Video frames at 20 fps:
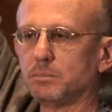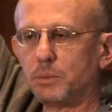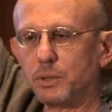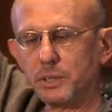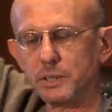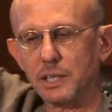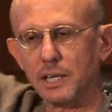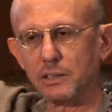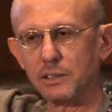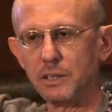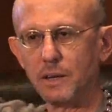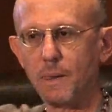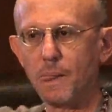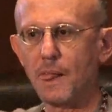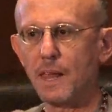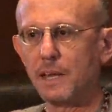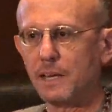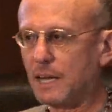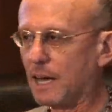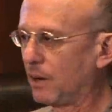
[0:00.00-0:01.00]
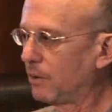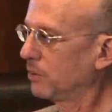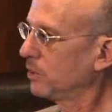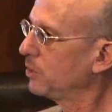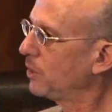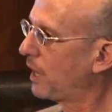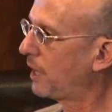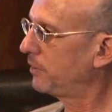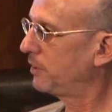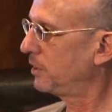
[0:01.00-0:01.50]
put it down. Now, you
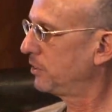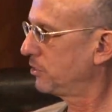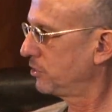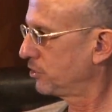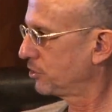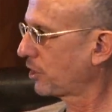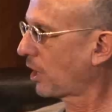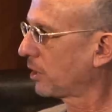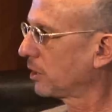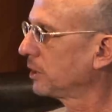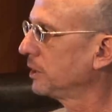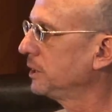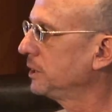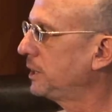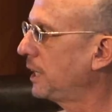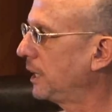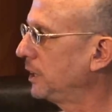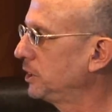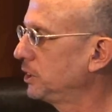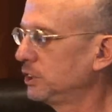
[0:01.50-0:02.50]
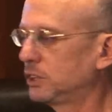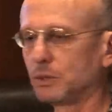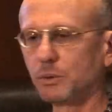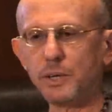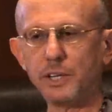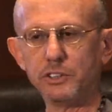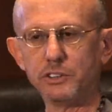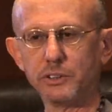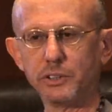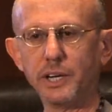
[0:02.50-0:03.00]
had this subtle intention to
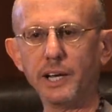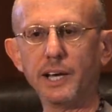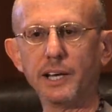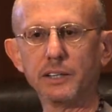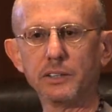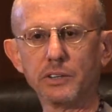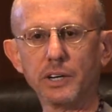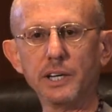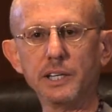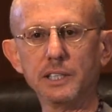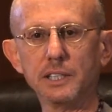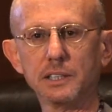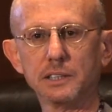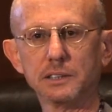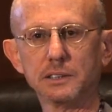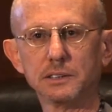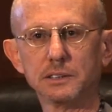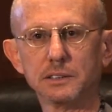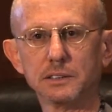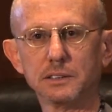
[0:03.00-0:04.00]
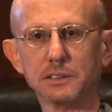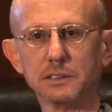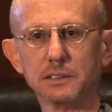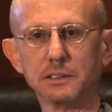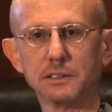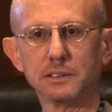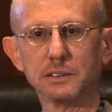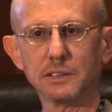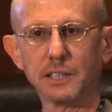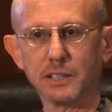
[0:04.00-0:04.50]
raise your hand, right?
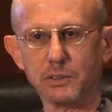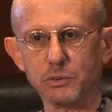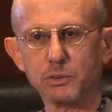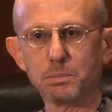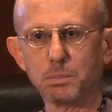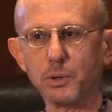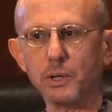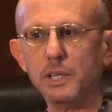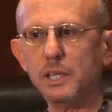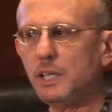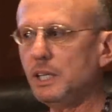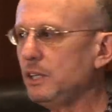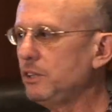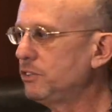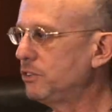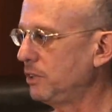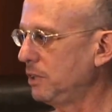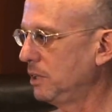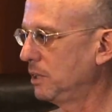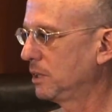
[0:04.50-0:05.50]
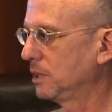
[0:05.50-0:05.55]
Like, it was pretty easy